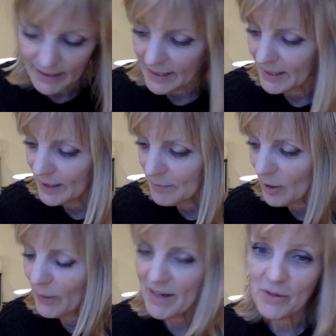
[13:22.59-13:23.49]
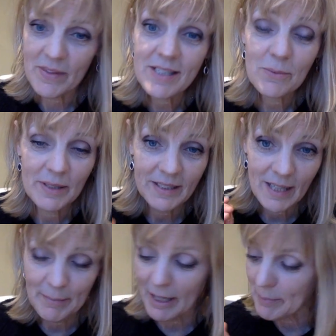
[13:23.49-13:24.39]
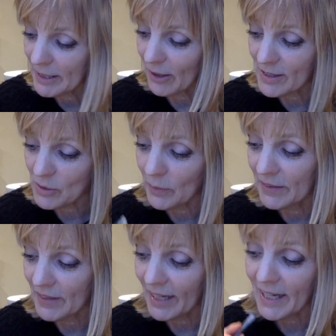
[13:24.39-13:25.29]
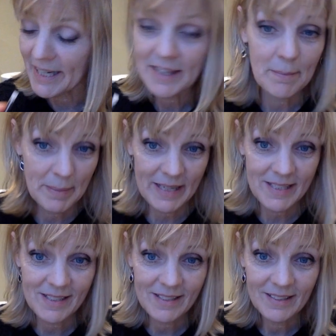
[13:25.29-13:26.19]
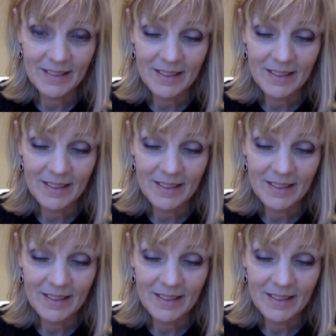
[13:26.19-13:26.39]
Um, okay, so this one coming up here is the one that I liked the best